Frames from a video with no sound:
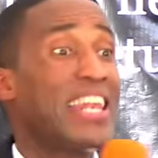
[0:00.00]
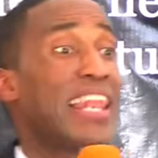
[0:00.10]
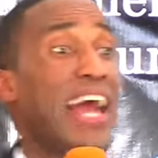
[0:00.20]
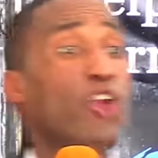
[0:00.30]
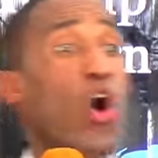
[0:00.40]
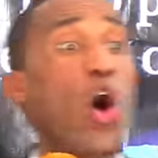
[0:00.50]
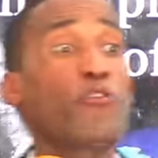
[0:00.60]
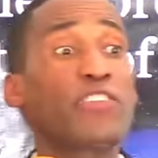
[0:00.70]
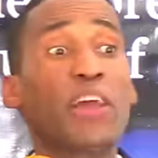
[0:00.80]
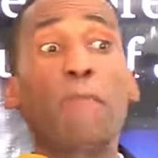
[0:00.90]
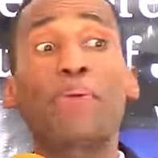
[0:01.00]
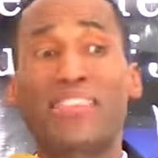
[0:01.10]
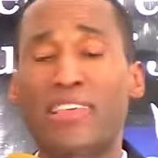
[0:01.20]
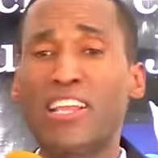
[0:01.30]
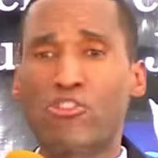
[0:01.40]
in light of the
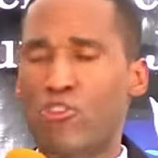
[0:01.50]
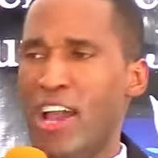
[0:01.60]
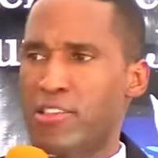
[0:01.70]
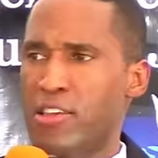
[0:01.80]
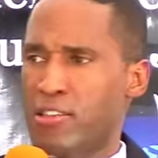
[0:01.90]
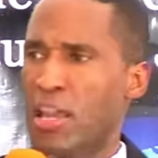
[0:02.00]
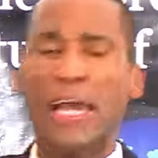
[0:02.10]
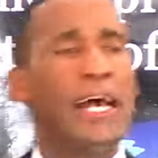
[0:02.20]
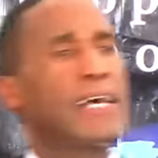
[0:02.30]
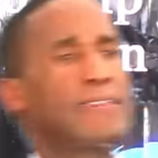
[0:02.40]
pestilence crisis,